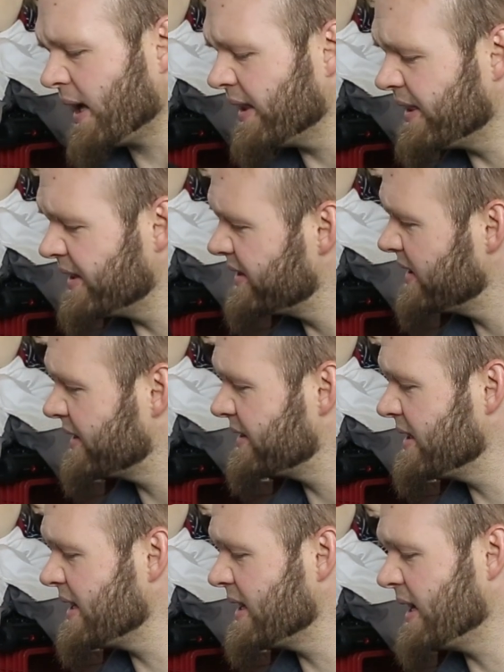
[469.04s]
The
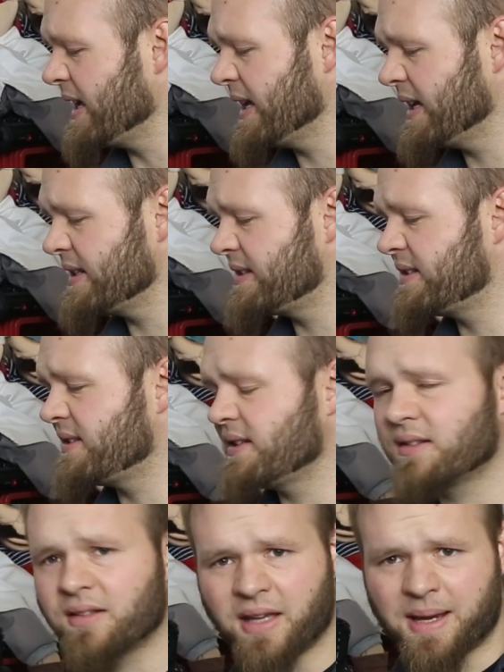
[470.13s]
6D is
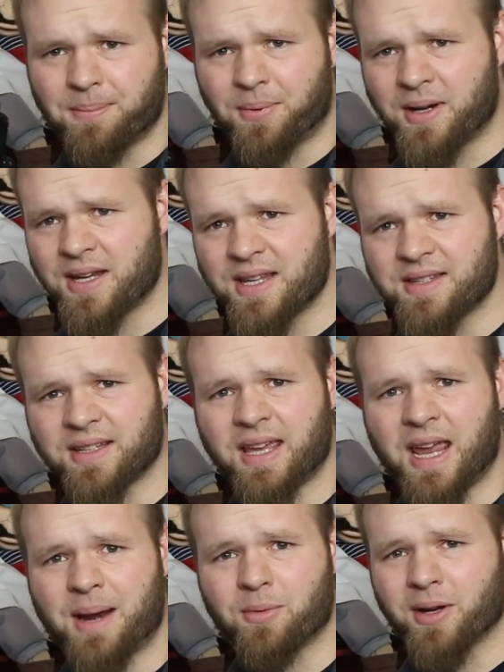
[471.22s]
still a pretty decent
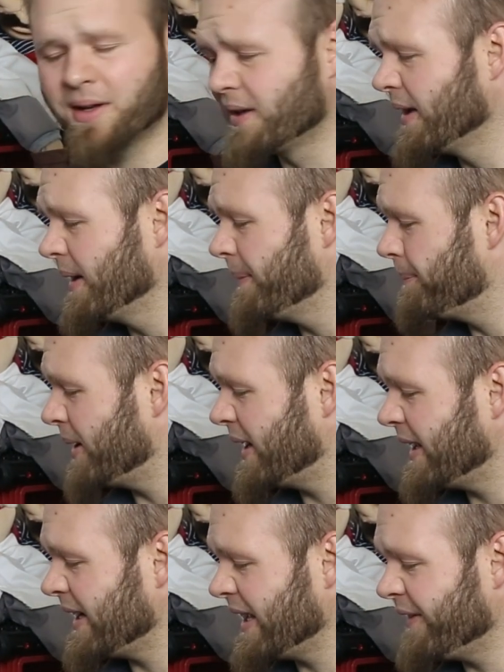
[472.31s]
camera,
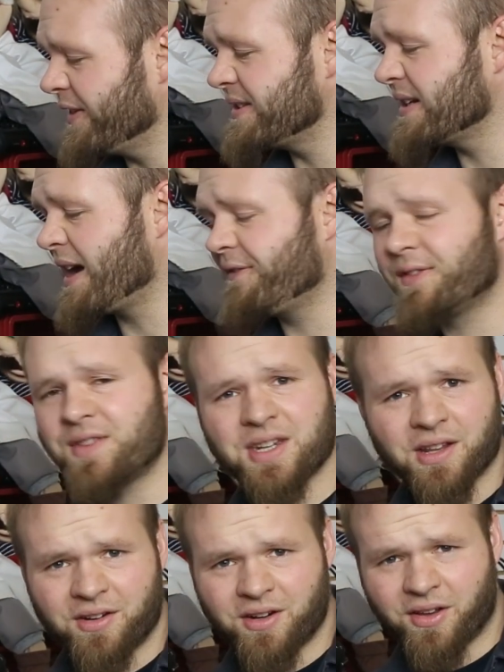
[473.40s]
but if it's not
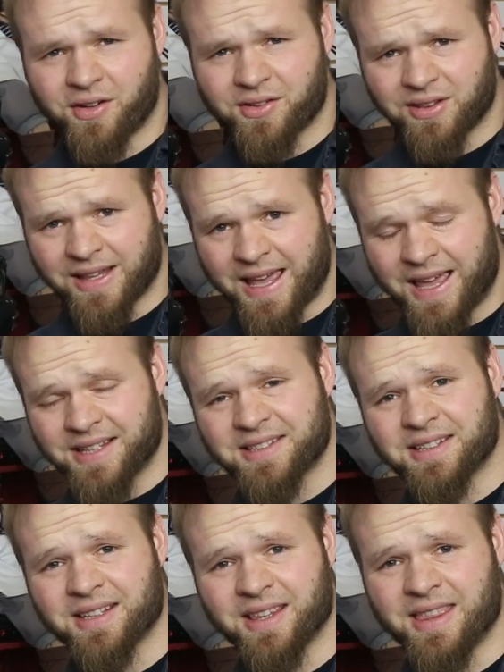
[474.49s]
$1,500
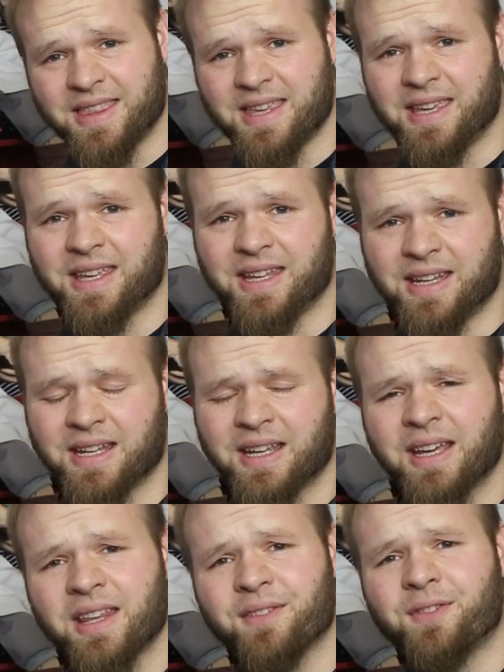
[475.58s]
less than
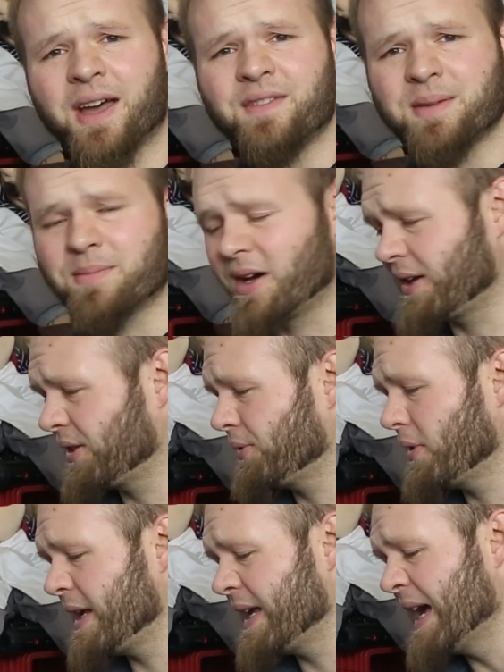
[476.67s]
the 5D Mark
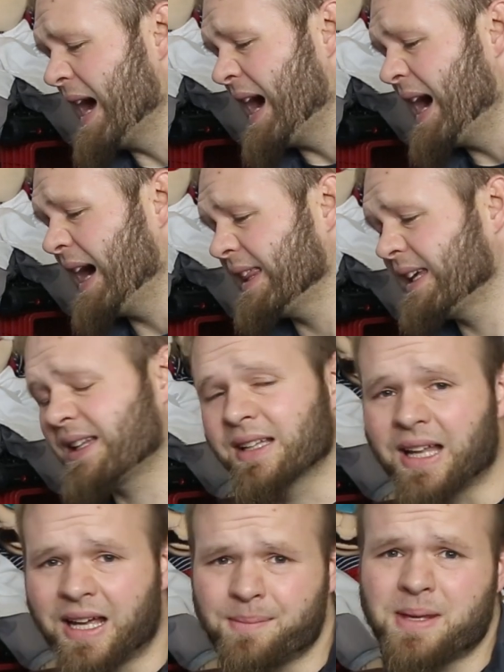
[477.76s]
III, I think a
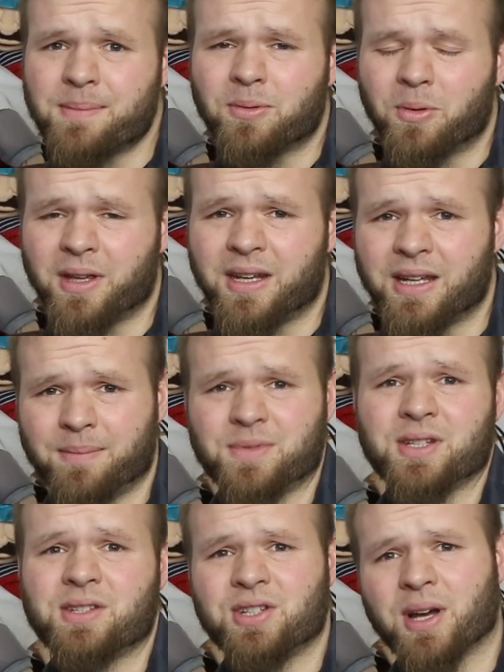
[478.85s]
lot of people will end up
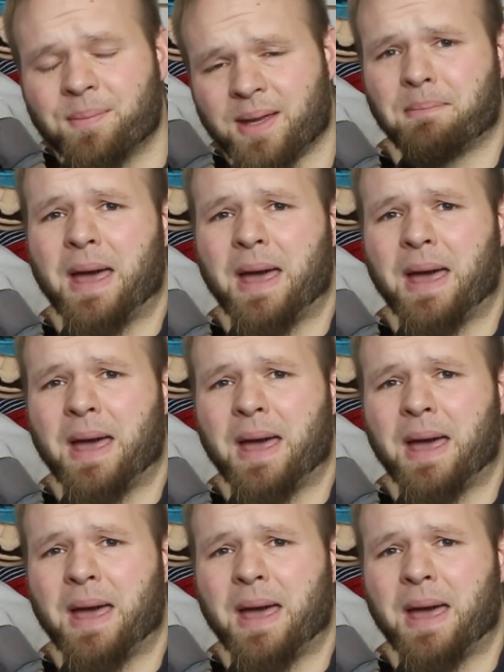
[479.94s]
just jumping